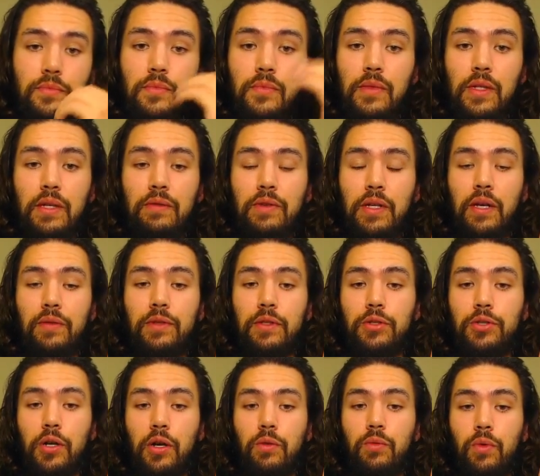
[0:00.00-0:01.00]
If they have the
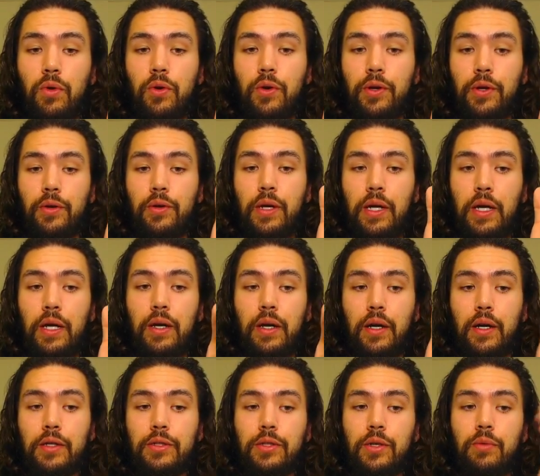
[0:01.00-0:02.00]
Junk Warrior
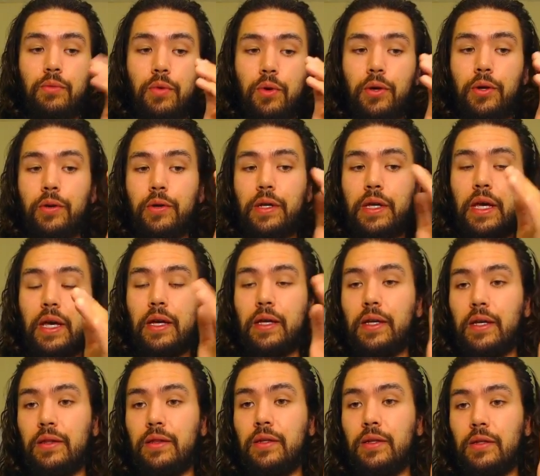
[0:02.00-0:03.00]
can't
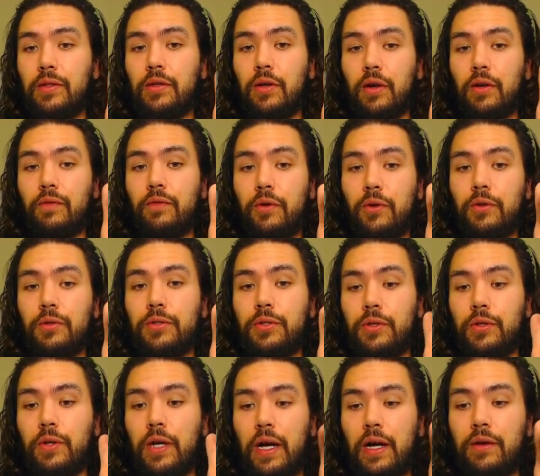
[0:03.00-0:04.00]
get the Dark
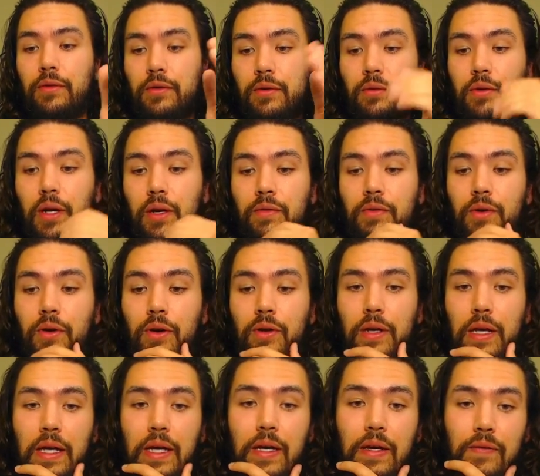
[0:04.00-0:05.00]
Verger out of the graveyard
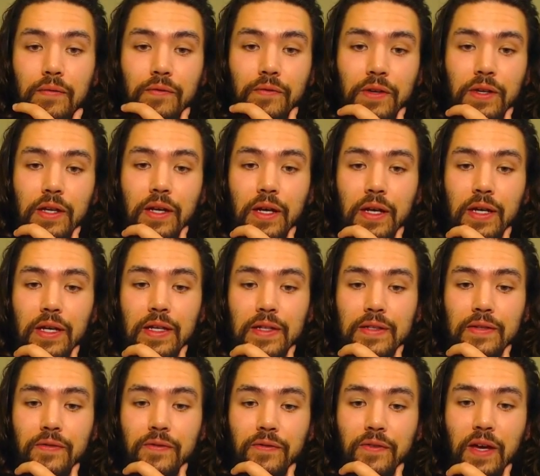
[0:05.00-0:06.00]
via
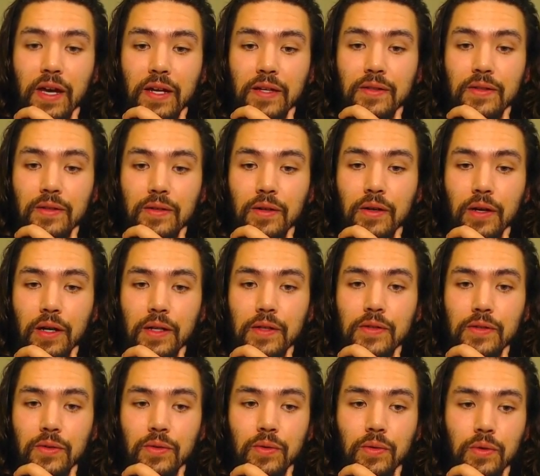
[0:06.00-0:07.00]
its effect. Alright,
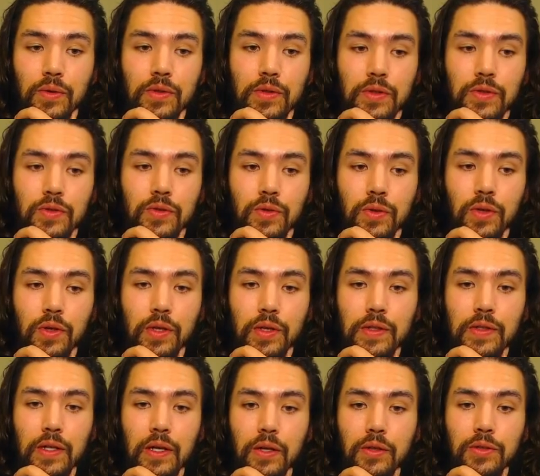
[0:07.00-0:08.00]
so it
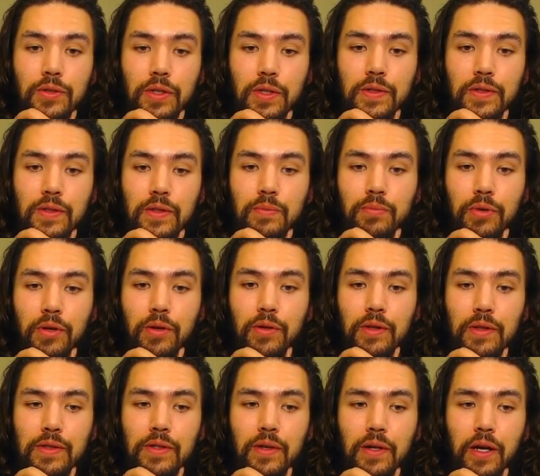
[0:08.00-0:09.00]
destroys our Justice Bringer.
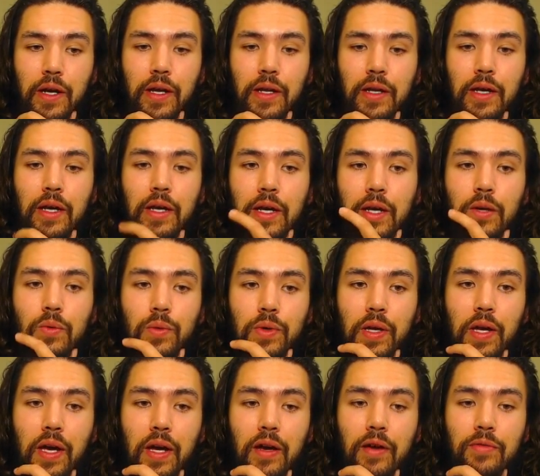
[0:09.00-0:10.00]
That's alright. We
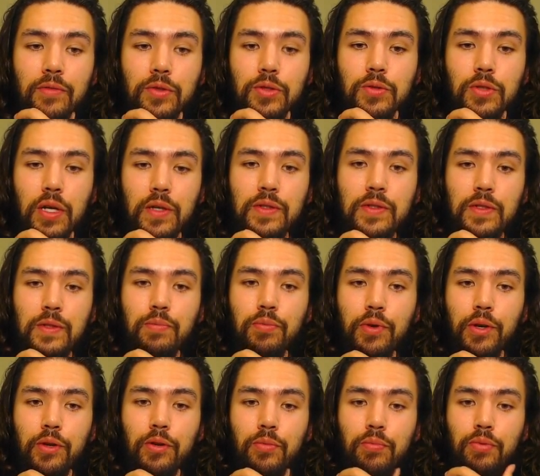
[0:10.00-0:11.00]
have Justice
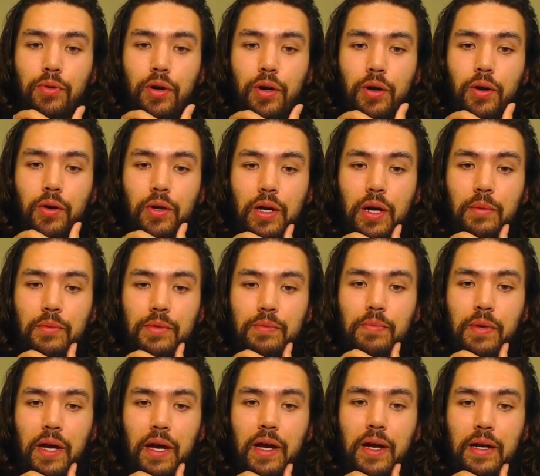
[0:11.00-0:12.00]
Bringer Bro coming
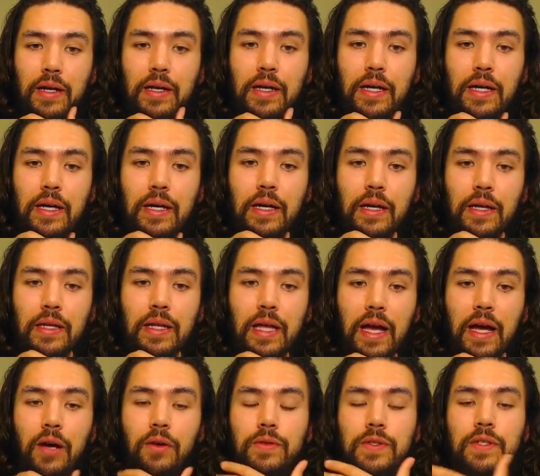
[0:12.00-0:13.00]
back. And
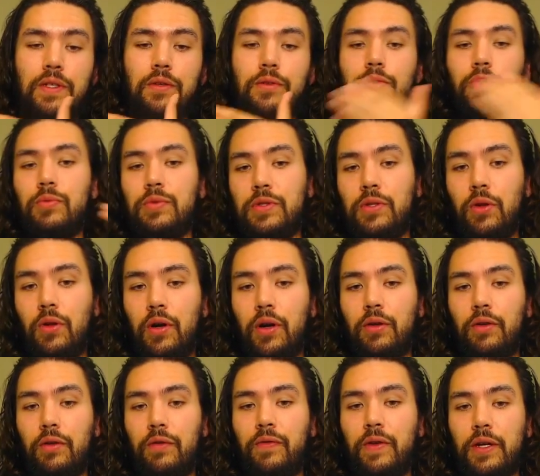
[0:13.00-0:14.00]
now Seal Tombs no
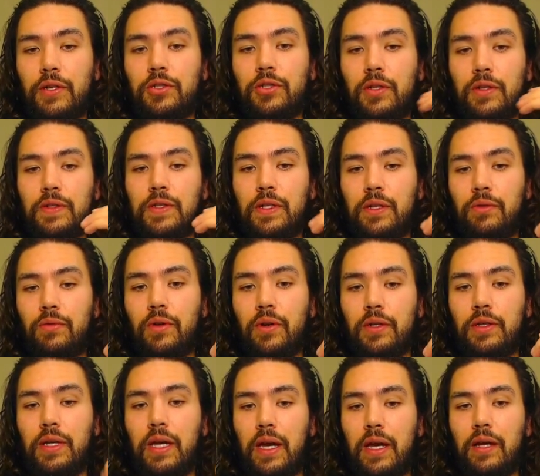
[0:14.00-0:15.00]
longer in effect. Junk
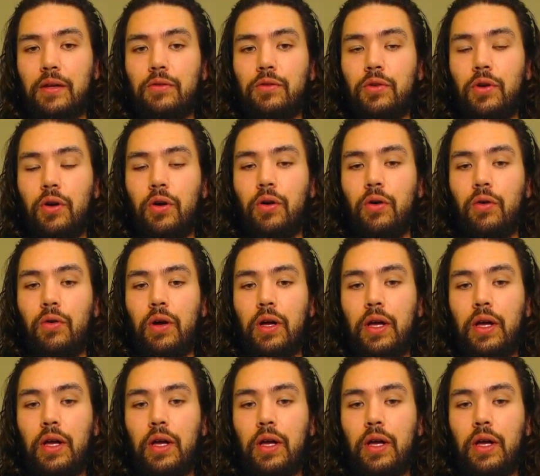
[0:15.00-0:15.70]
Synchron can go